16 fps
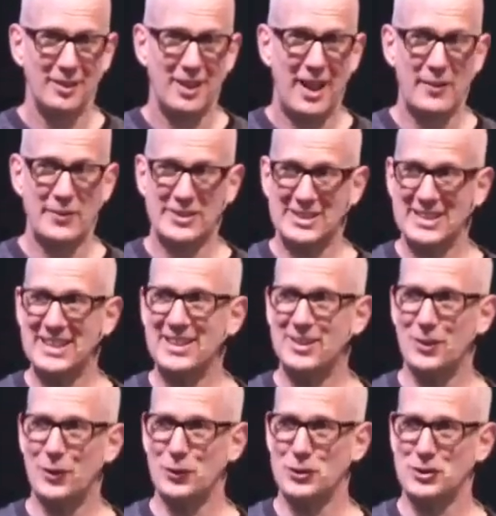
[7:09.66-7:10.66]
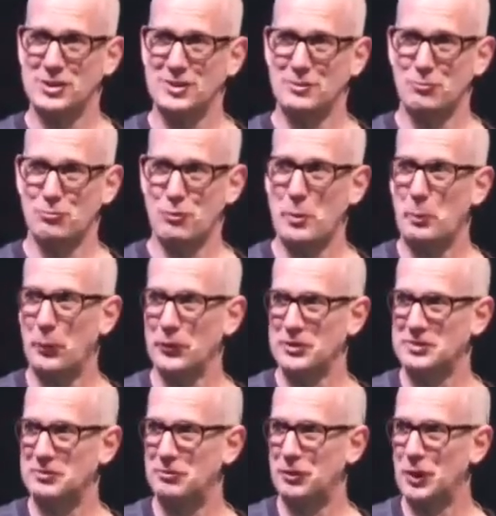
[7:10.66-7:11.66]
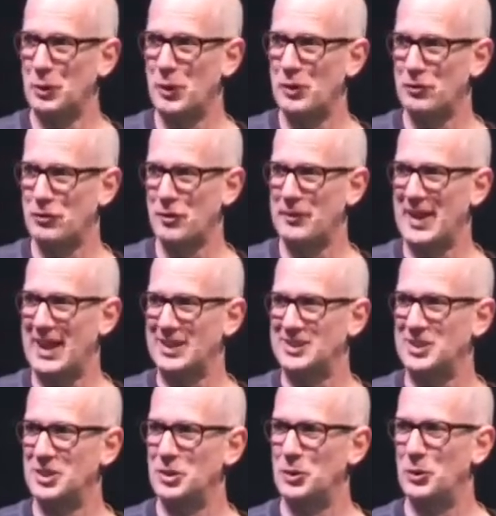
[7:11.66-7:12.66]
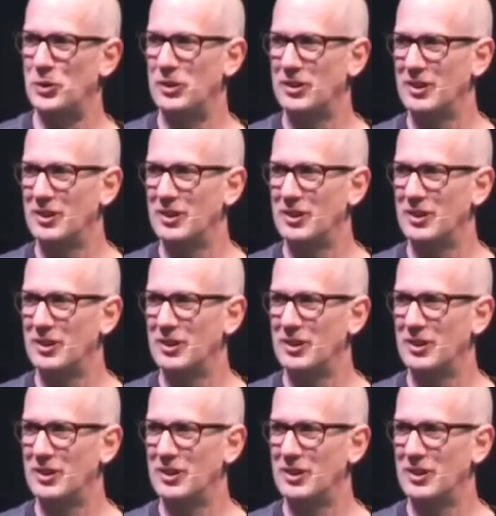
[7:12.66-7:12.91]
I've seen those ripples flow out from that too.